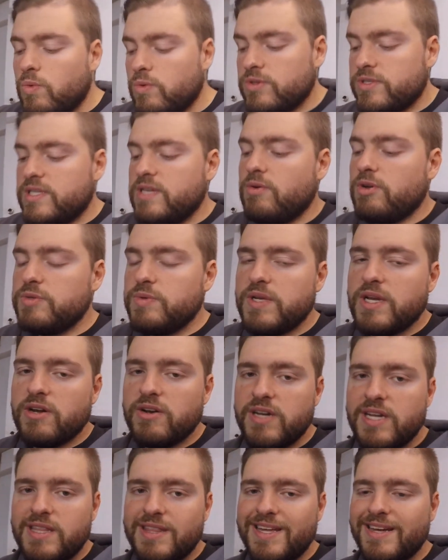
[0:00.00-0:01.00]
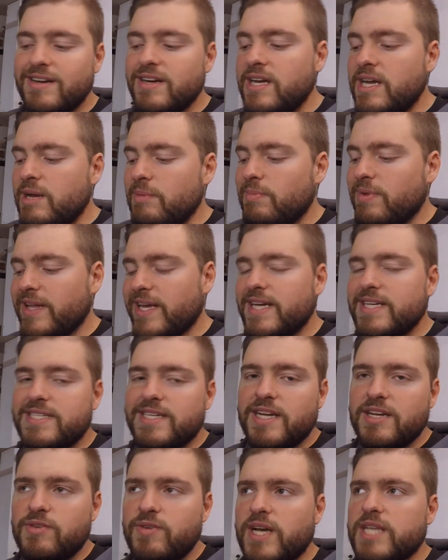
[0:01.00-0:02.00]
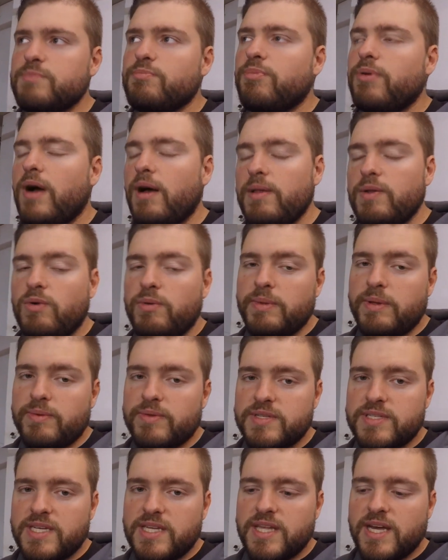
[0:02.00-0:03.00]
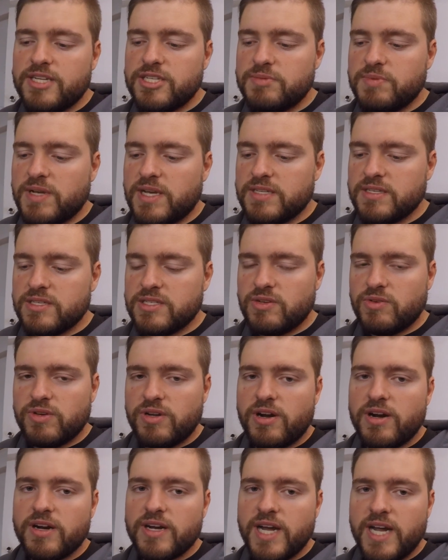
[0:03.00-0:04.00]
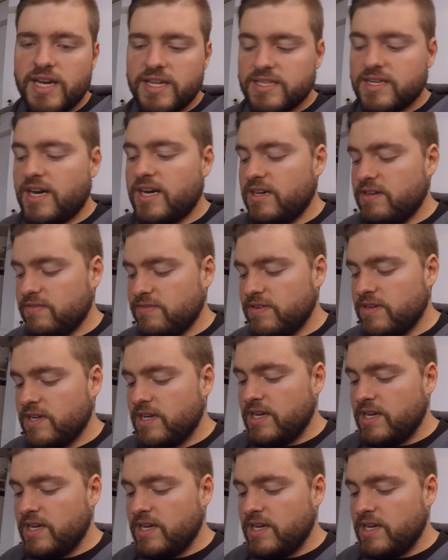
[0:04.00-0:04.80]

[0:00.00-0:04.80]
we'll see once we get underneath there but like i said you guys probably won't be able to see that just because it's so dark and it's kind of